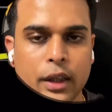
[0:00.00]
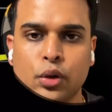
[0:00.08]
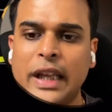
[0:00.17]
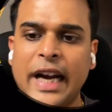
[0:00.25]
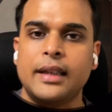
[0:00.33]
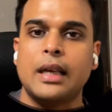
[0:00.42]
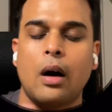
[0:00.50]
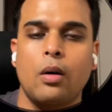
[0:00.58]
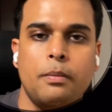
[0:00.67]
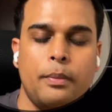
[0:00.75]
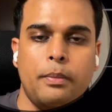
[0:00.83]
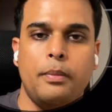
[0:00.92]
So that is
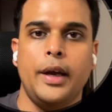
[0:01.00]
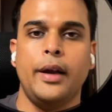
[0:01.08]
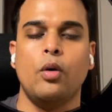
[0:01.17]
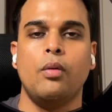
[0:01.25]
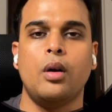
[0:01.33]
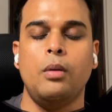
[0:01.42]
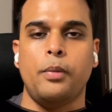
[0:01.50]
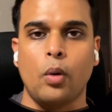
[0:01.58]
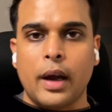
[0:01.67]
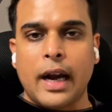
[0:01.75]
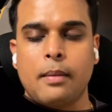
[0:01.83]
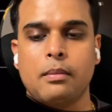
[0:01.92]
how a overall
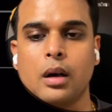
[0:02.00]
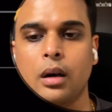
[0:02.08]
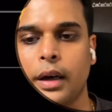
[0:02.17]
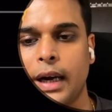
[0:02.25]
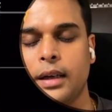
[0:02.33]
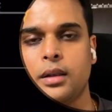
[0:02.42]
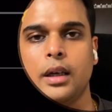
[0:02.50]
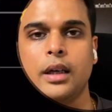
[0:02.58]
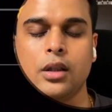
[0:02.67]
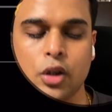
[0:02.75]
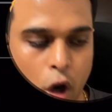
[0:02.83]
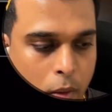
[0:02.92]
program gets
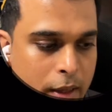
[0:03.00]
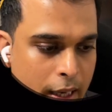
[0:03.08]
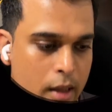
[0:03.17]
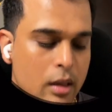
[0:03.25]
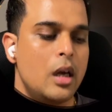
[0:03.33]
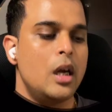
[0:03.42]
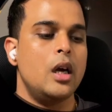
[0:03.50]
its job done